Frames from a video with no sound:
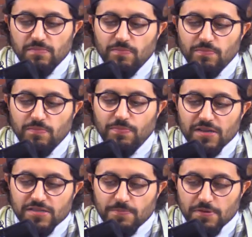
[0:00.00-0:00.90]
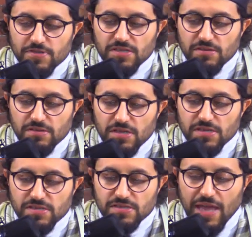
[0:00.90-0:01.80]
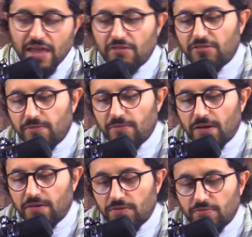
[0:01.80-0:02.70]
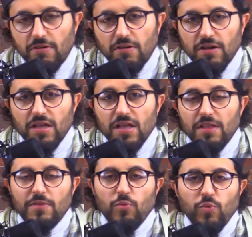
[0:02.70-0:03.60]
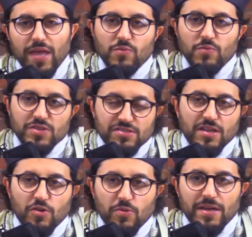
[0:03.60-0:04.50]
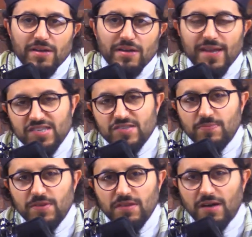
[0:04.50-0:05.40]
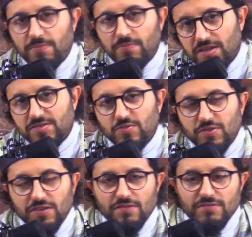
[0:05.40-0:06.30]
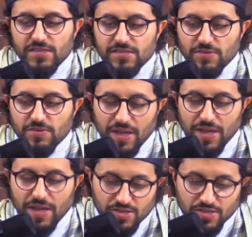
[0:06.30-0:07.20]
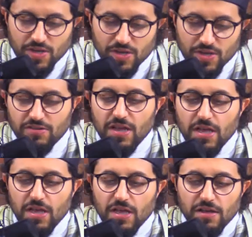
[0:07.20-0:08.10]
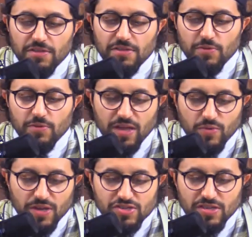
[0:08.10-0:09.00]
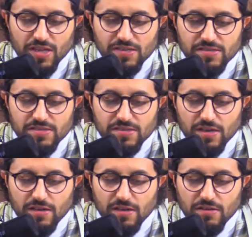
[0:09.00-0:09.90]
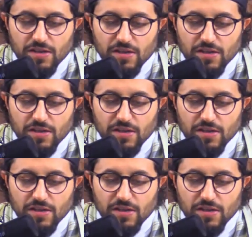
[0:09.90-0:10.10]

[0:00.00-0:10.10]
because a person is angry about the wrong, the way in which they go about it has to be obligatory, right? So that was the question here. The way in which things go